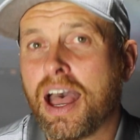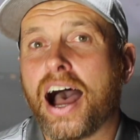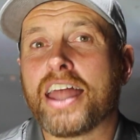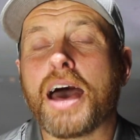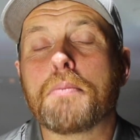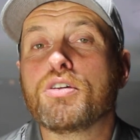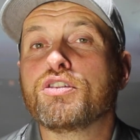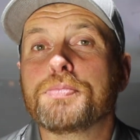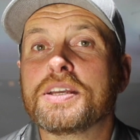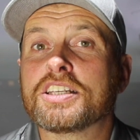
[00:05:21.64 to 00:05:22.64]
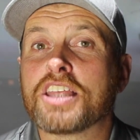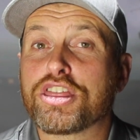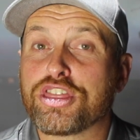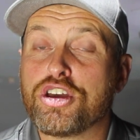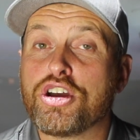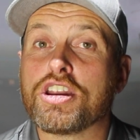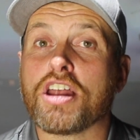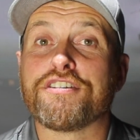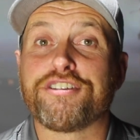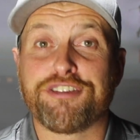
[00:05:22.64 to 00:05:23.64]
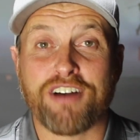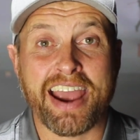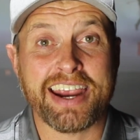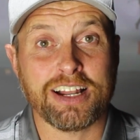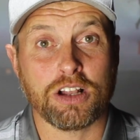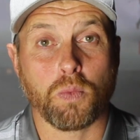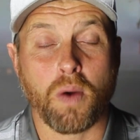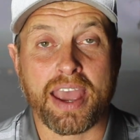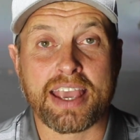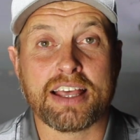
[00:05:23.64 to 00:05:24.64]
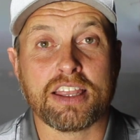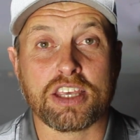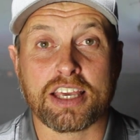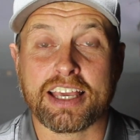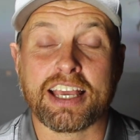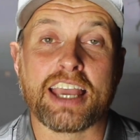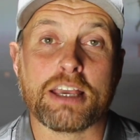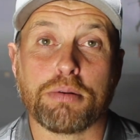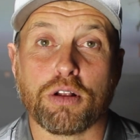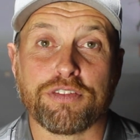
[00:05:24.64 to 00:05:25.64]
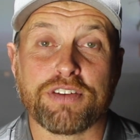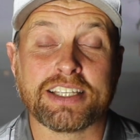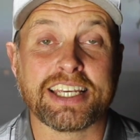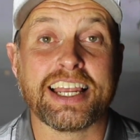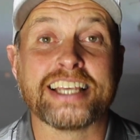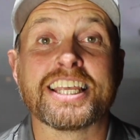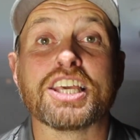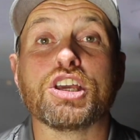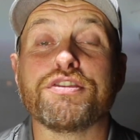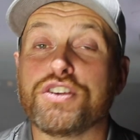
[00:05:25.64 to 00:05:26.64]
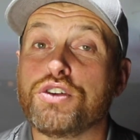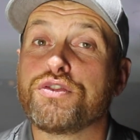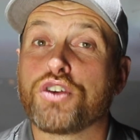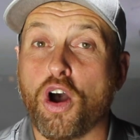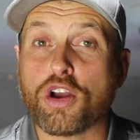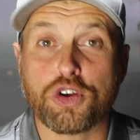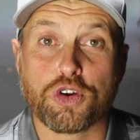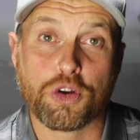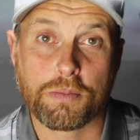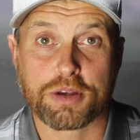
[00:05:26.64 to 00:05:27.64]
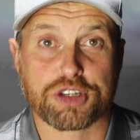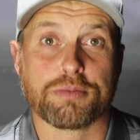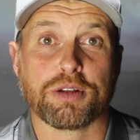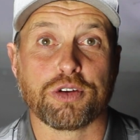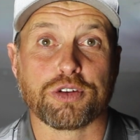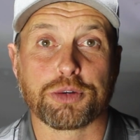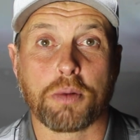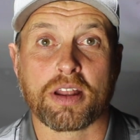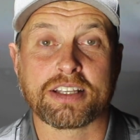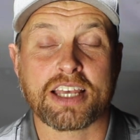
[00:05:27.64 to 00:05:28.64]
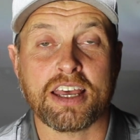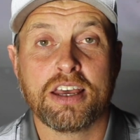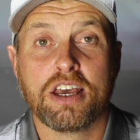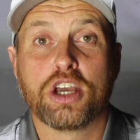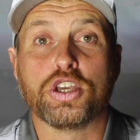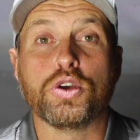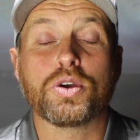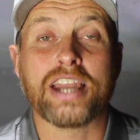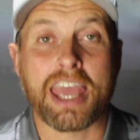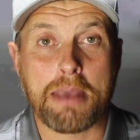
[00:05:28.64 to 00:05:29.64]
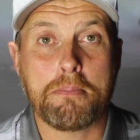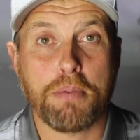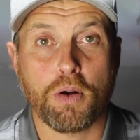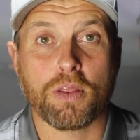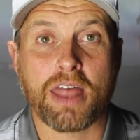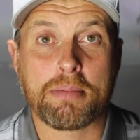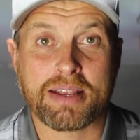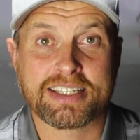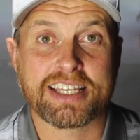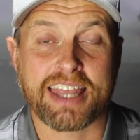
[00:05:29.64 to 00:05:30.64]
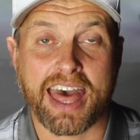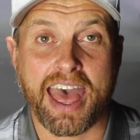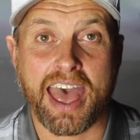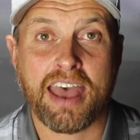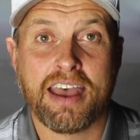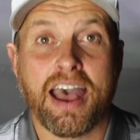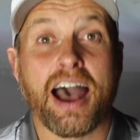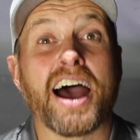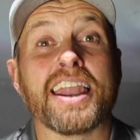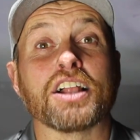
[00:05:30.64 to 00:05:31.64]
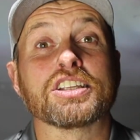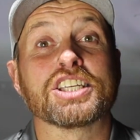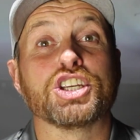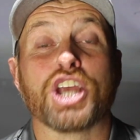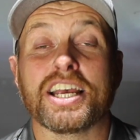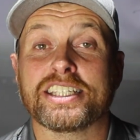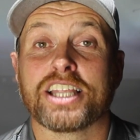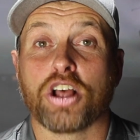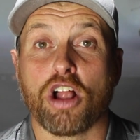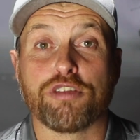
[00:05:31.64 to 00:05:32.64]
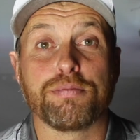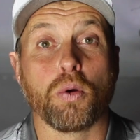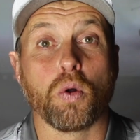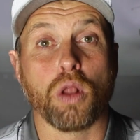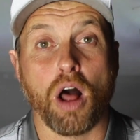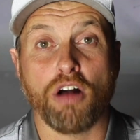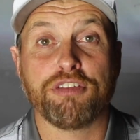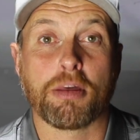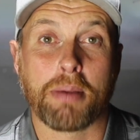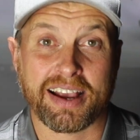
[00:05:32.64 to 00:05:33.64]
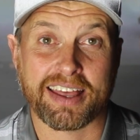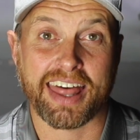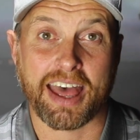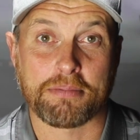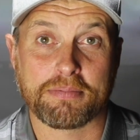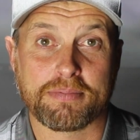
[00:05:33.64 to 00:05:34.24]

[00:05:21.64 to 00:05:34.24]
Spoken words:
And that moves me into the third and final way that you can get your ball fitting, is that if you've got your numbers from a launch monitor, you can input them into there and it'll suggest the golf ball off the back of that.